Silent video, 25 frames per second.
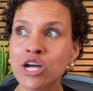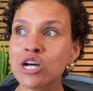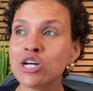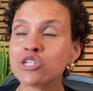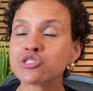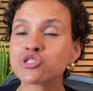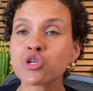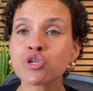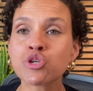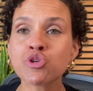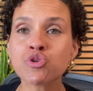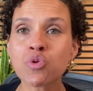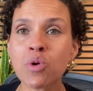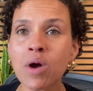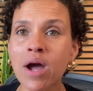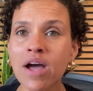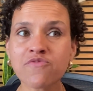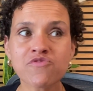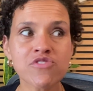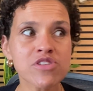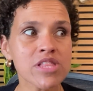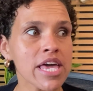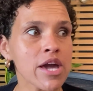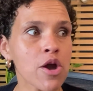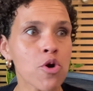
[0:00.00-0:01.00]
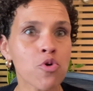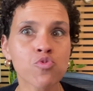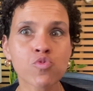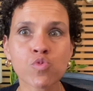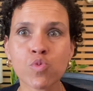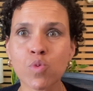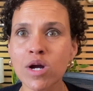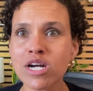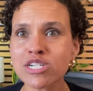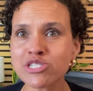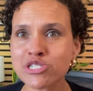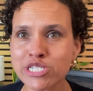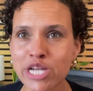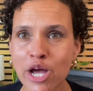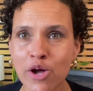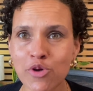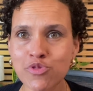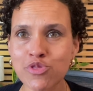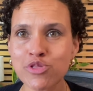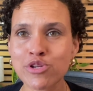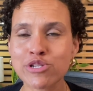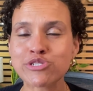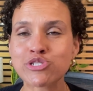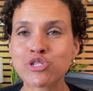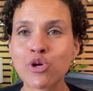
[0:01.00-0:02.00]
So you don't have to like rush
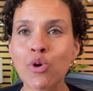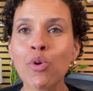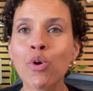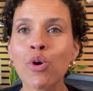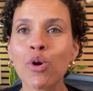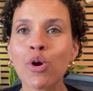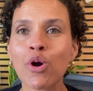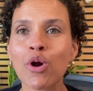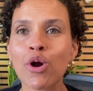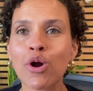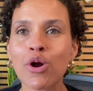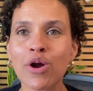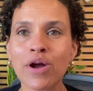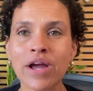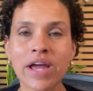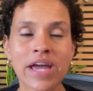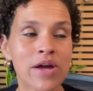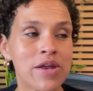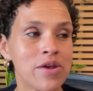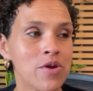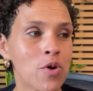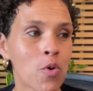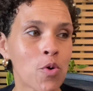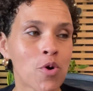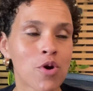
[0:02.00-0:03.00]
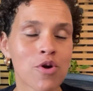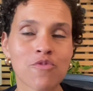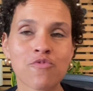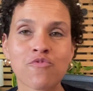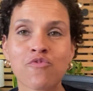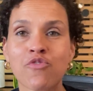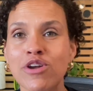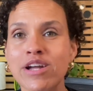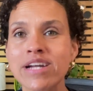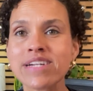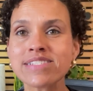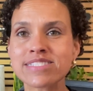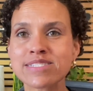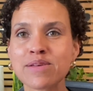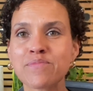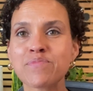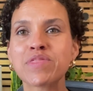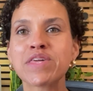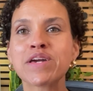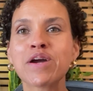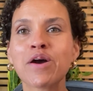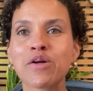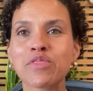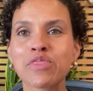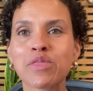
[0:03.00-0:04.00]
out the door or forget
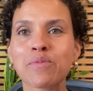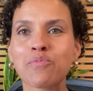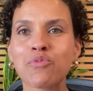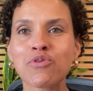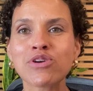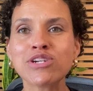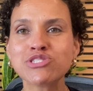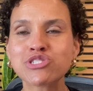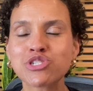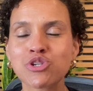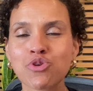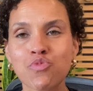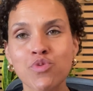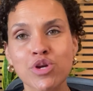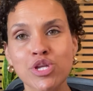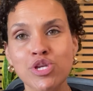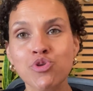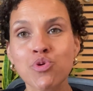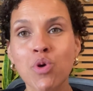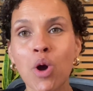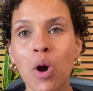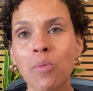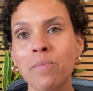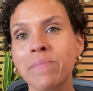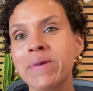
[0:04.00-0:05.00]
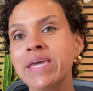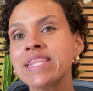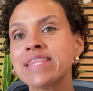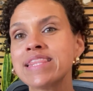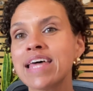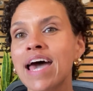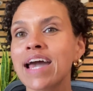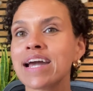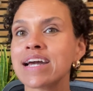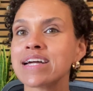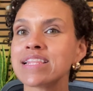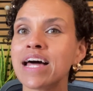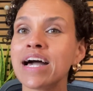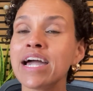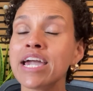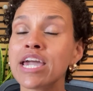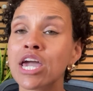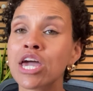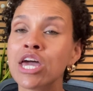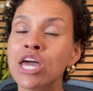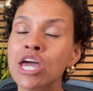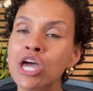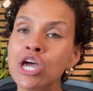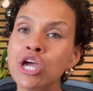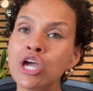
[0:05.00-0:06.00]
something on the printer when you go meet that
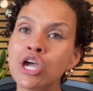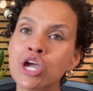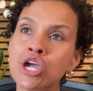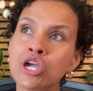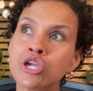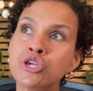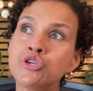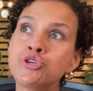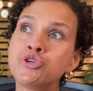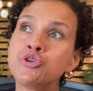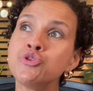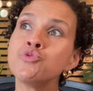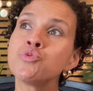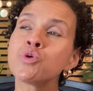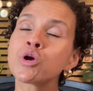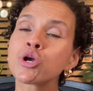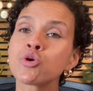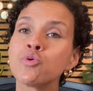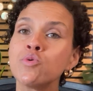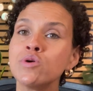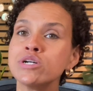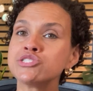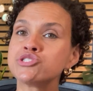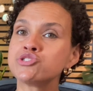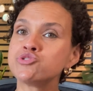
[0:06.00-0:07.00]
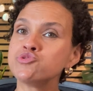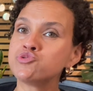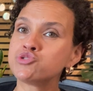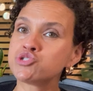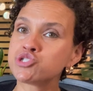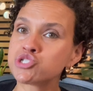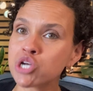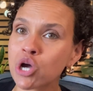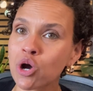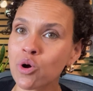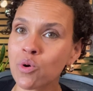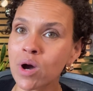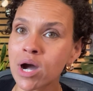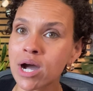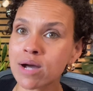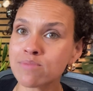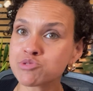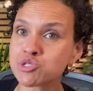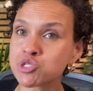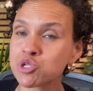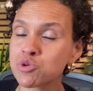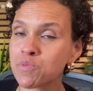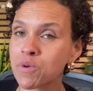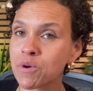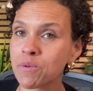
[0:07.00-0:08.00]
client. You are going to show up
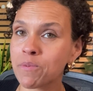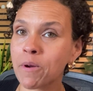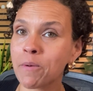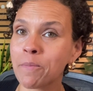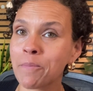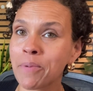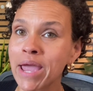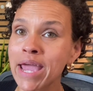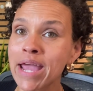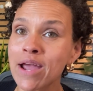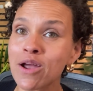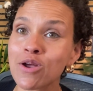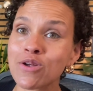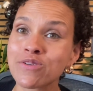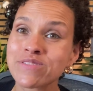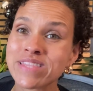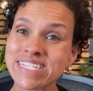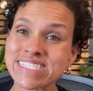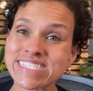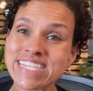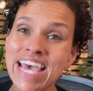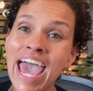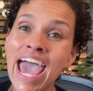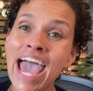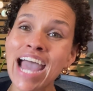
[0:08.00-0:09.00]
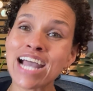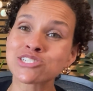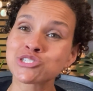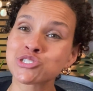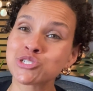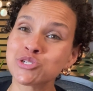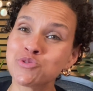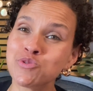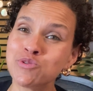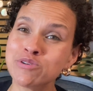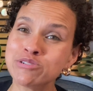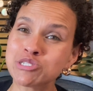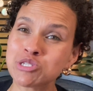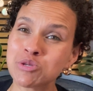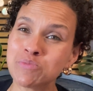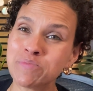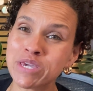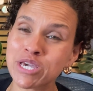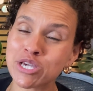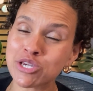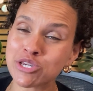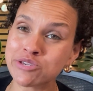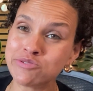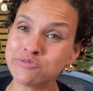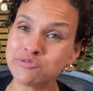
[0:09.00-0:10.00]
super prepared. That's actually going to be
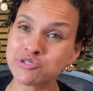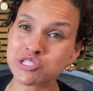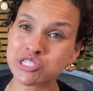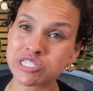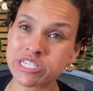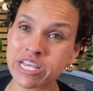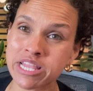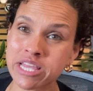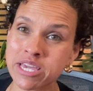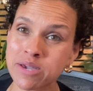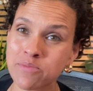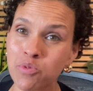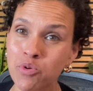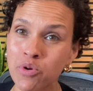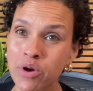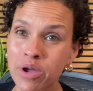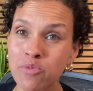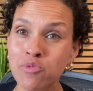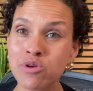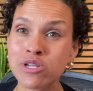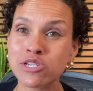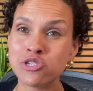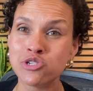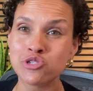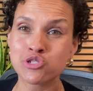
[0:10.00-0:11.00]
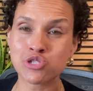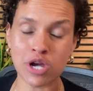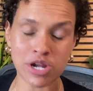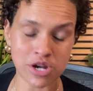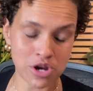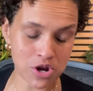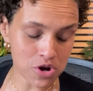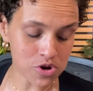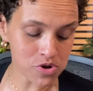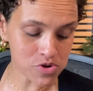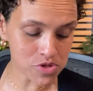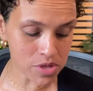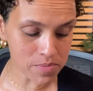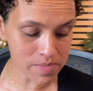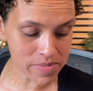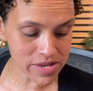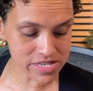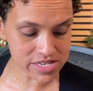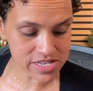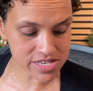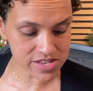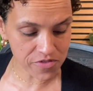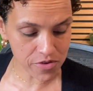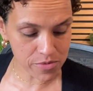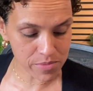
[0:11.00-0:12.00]
a huge selling point when you're trying to earn the
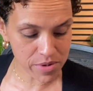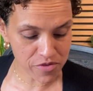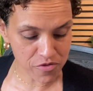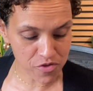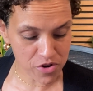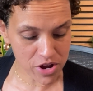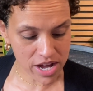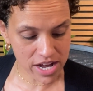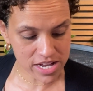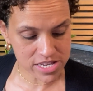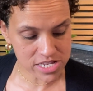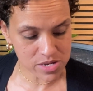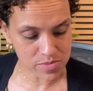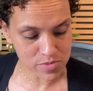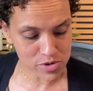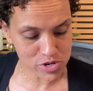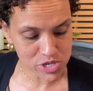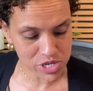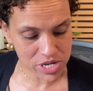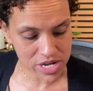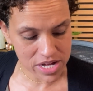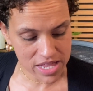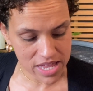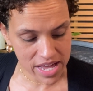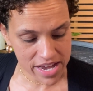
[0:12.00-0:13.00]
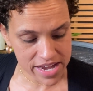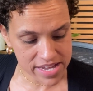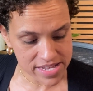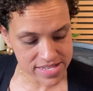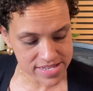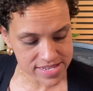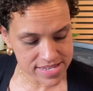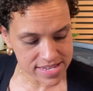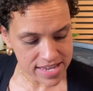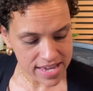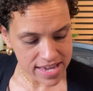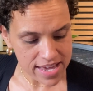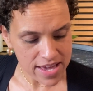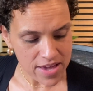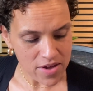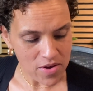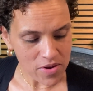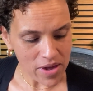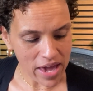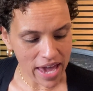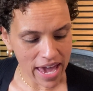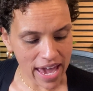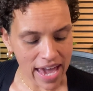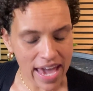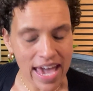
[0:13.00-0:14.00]
business from different customers and clients.
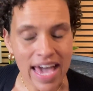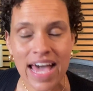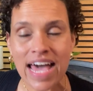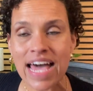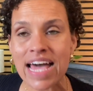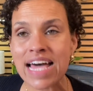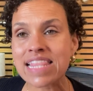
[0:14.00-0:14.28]
Okay.